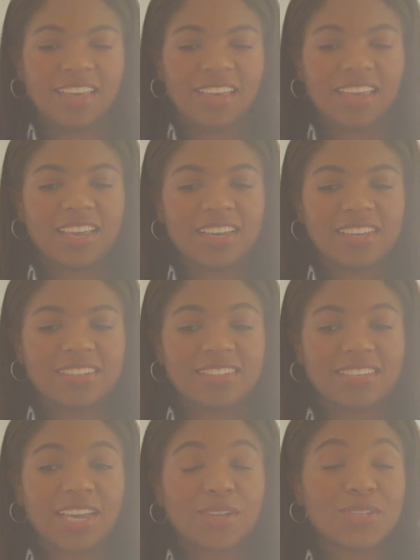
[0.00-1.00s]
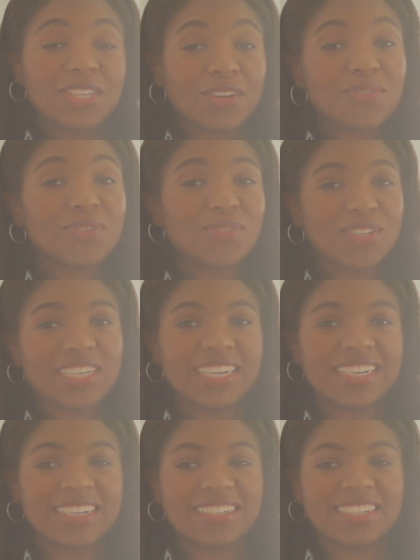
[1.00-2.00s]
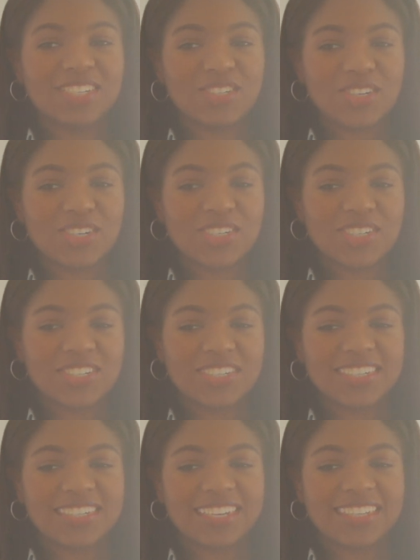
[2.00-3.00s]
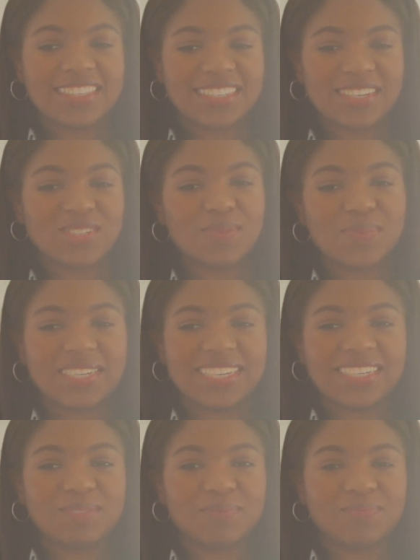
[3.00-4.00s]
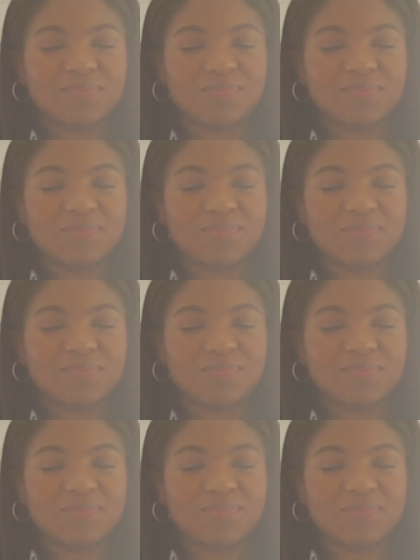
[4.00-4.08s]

And I'll never forget, he turned and said to me,